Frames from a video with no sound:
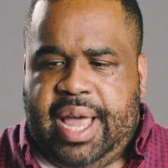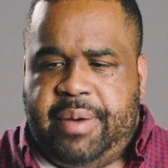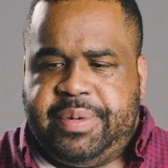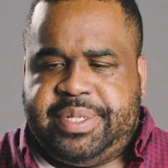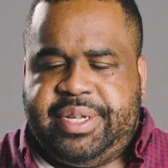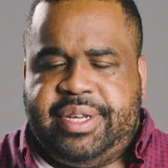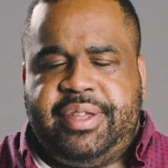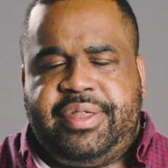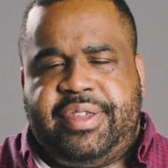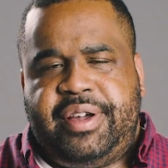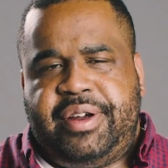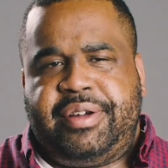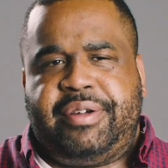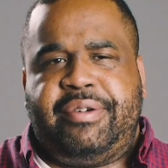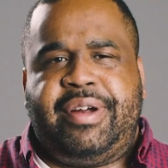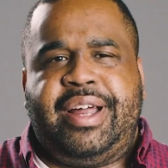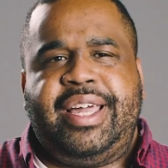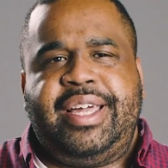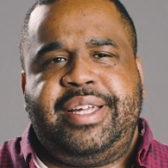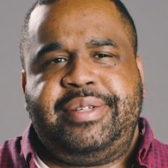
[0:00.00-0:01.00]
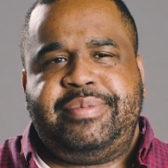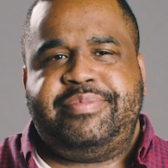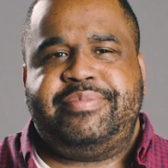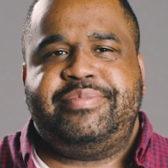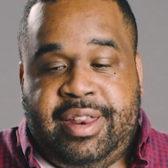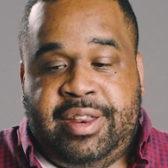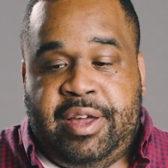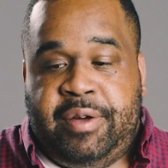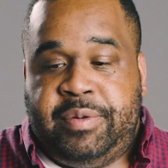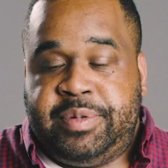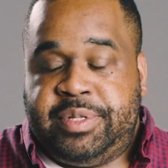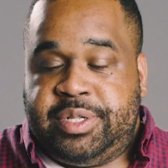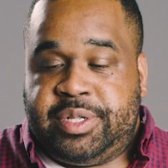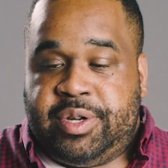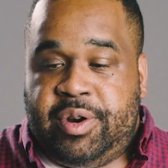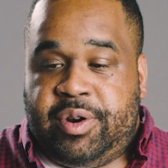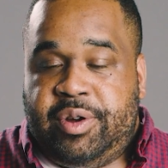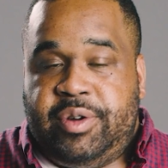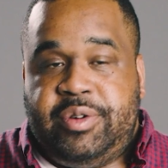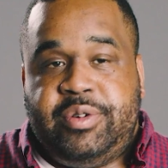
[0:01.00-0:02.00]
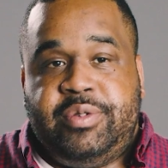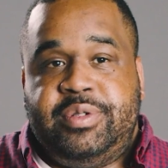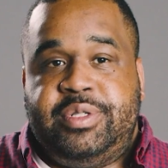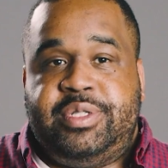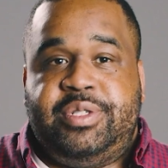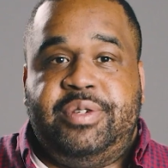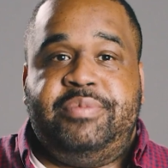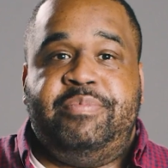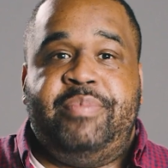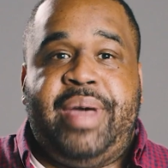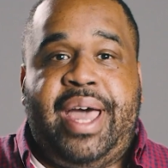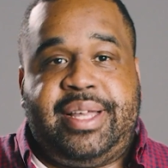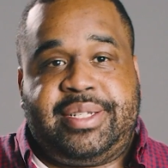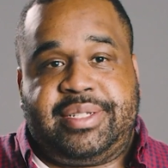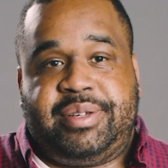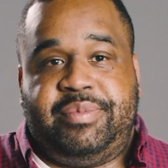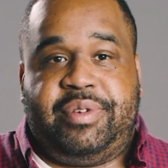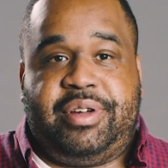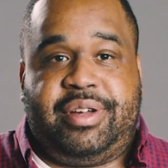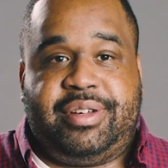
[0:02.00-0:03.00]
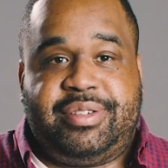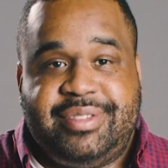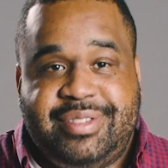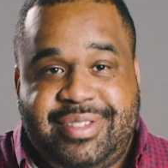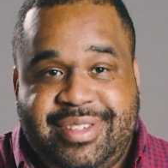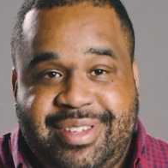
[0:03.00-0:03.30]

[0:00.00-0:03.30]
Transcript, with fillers: I was in the third grade. There was this girl who was shooting basketball.